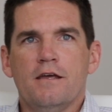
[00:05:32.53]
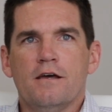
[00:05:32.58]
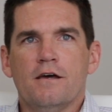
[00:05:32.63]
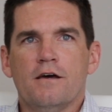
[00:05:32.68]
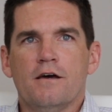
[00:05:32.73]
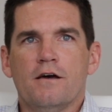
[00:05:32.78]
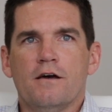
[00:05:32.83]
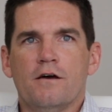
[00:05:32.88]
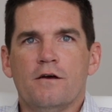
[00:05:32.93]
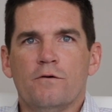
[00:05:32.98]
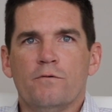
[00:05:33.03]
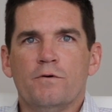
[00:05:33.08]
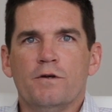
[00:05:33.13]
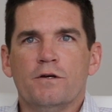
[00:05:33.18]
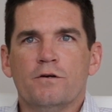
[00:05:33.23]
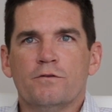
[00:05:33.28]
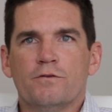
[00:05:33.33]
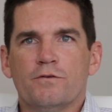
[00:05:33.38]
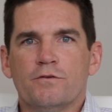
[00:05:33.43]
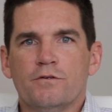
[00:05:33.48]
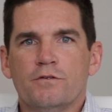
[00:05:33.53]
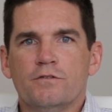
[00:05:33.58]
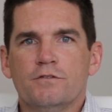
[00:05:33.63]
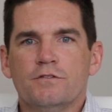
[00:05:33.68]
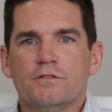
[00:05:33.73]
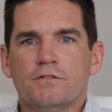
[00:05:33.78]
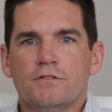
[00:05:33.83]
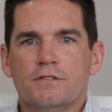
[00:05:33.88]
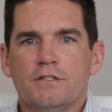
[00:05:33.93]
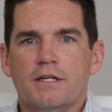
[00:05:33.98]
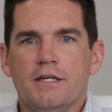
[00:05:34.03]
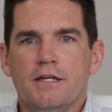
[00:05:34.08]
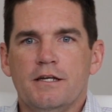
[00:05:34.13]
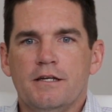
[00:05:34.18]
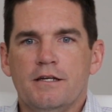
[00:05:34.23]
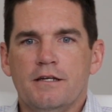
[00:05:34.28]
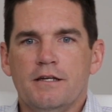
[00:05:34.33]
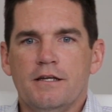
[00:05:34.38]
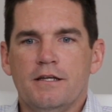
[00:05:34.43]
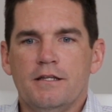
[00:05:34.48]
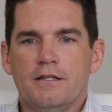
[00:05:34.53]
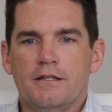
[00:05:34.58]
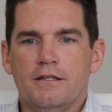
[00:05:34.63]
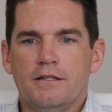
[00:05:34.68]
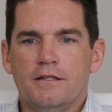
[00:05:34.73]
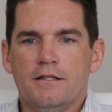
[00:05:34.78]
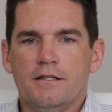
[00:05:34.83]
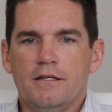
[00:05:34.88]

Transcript: realtors in